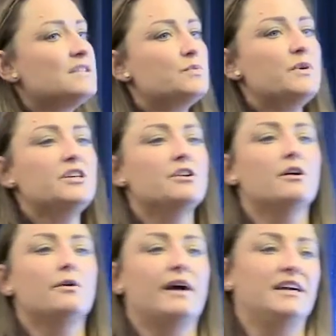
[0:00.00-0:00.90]
as we
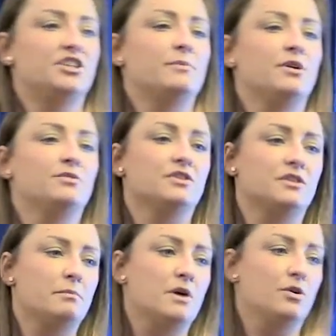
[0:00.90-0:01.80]
know HMOs
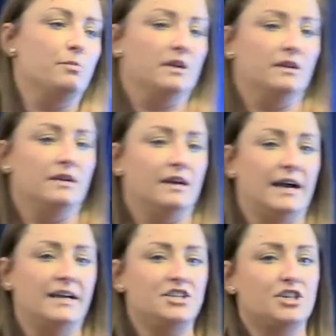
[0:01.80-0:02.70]
at the moment,
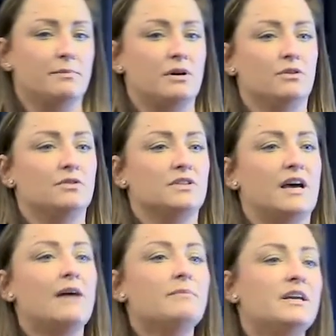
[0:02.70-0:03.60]
HMOs,
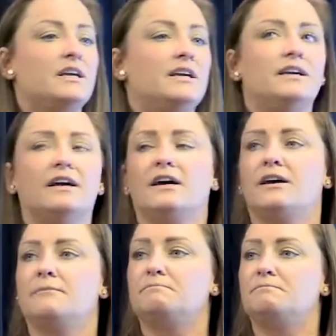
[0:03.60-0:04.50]
how many
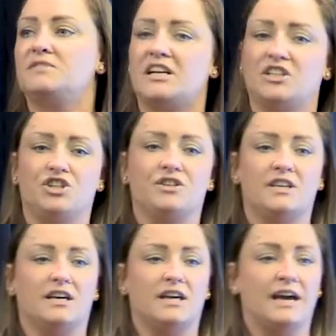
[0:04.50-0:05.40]
tenants do you
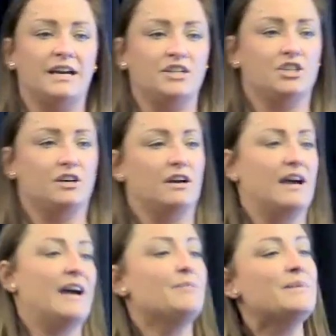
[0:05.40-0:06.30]
think
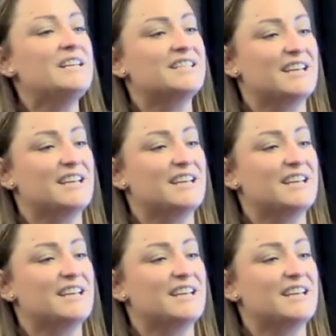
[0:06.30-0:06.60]
how many